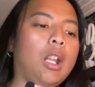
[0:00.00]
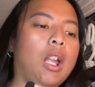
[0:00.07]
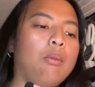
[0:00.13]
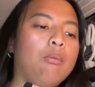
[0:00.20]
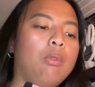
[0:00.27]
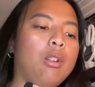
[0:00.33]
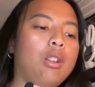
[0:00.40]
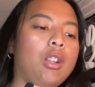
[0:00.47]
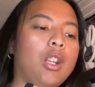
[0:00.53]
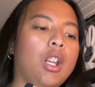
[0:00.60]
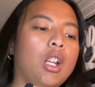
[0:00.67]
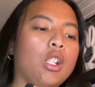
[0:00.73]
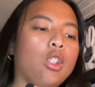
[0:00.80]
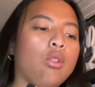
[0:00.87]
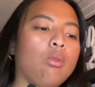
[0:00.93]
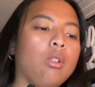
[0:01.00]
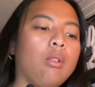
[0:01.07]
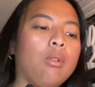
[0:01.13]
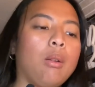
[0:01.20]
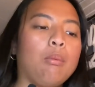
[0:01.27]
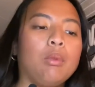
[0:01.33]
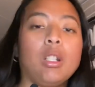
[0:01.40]
I'm not sure
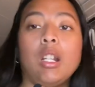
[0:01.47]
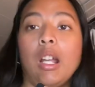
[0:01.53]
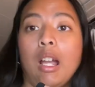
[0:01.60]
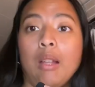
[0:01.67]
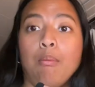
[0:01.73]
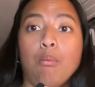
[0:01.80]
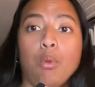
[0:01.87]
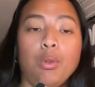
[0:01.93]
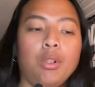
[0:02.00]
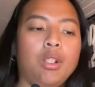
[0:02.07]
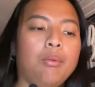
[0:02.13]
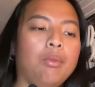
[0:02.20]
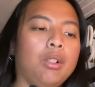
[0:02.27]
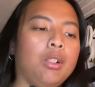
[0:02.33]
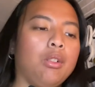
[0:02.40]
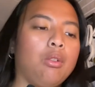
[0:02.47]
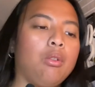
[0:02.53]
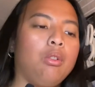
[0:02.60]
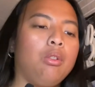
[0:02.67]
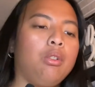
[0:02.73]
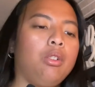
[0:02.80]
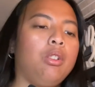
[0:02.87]
if I'm gonna add more different
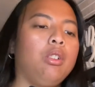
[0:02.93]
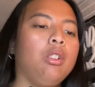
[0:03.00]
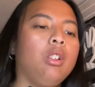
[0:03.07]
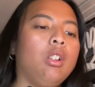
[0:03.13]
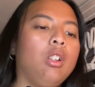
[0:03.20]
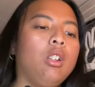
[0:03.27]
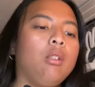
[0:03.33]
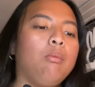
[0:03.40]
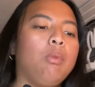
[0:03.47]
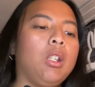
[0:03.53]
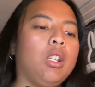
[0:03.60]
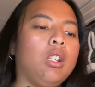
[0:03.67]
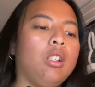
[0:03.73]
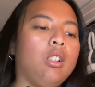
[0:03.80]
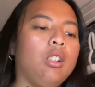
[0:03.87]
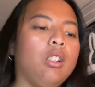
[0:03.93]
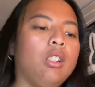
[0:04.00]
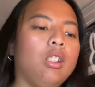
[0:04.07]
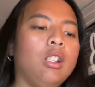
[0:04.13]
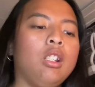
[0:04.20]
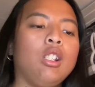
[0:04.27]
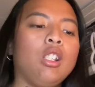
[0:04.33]
colors
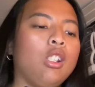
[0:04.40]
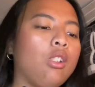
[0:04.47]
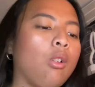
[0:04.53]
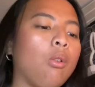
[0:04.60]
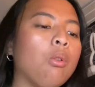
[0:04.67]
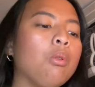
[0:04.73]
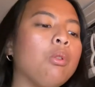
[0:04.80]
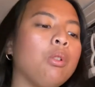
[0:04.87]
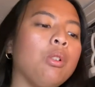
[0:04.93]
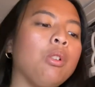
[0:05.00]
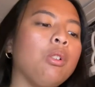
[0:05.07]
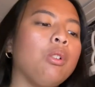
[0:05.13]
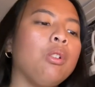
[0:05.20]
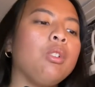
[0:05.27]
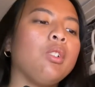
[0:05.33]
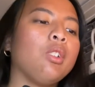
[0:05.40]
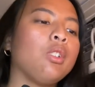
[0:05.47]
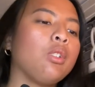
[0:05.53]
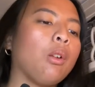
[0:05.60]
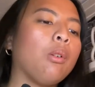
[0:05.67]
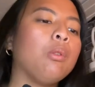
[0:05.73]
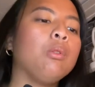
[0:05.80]
because it's so good, it's
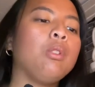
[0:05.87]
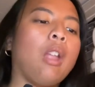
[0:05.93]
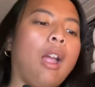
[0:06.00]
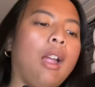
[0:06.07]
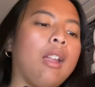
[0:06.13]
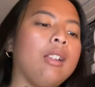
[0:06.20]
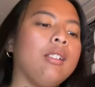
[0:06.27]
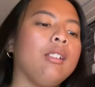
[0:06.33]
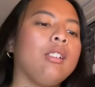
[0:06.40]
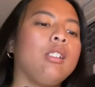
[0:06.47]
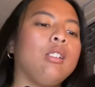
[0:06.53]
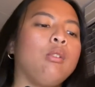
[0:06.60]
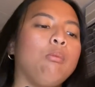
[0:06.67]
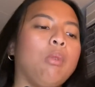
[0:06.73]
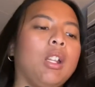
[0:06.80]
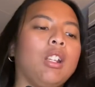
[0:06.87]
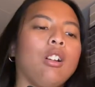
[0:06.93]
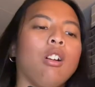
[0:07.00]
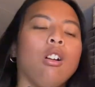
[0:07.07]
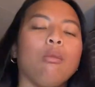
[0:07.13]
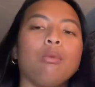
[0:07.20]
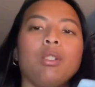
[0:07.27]
so nice to my
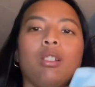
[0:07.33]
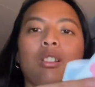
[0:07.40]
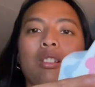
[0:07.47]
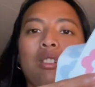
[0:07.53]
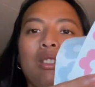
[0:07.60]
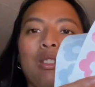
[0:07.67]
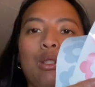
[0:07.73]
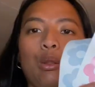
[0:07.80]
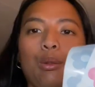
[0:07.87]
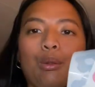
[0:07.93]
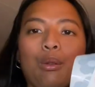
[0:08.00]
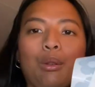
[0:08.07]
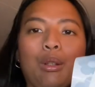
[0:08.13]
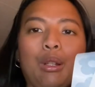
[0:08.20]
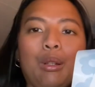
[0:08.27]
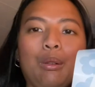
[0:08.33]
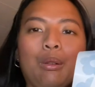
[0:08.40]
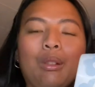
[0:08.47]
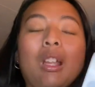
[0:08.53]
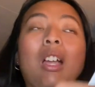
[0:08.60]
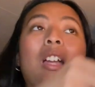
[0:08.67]
cups. It's so cute.